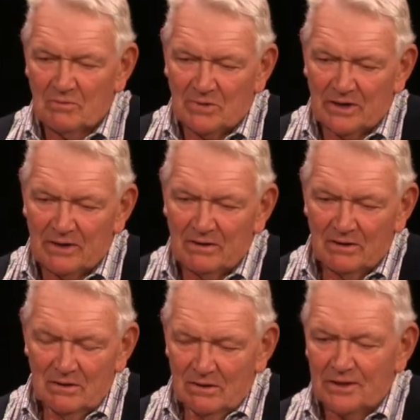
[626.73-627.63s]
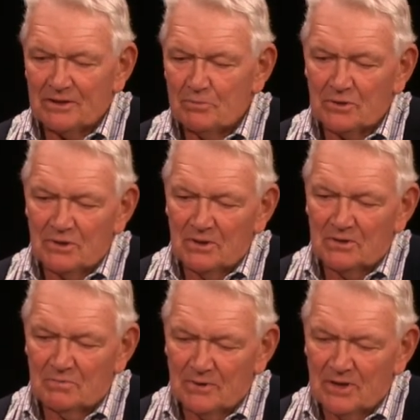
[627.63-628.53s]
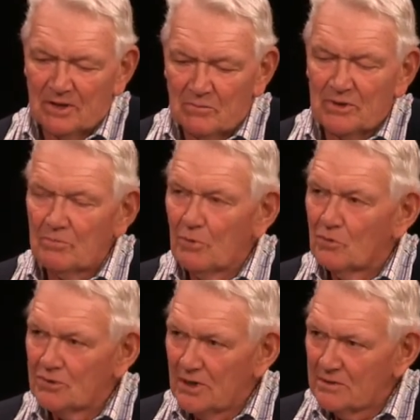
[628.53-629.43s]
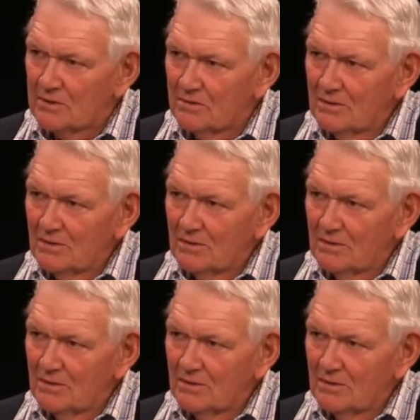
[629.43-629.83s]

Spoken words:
My expertise became in the process